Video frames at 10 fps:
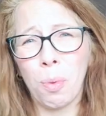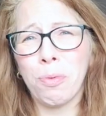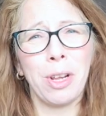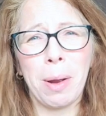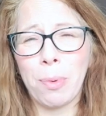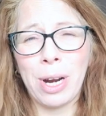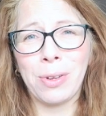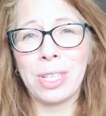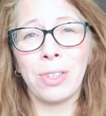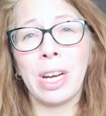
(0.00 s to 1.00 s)
Hopefully I'm
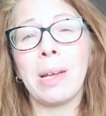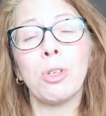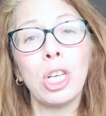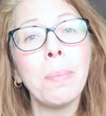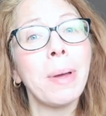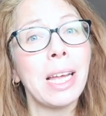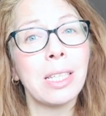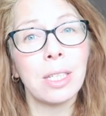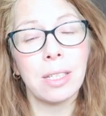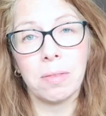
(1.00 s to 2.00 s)
pronouncing her name. She
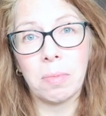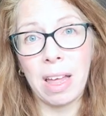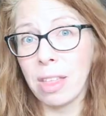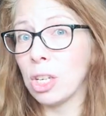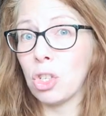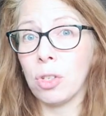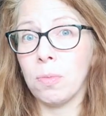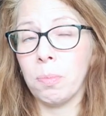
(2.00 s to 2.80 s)
paints, I think,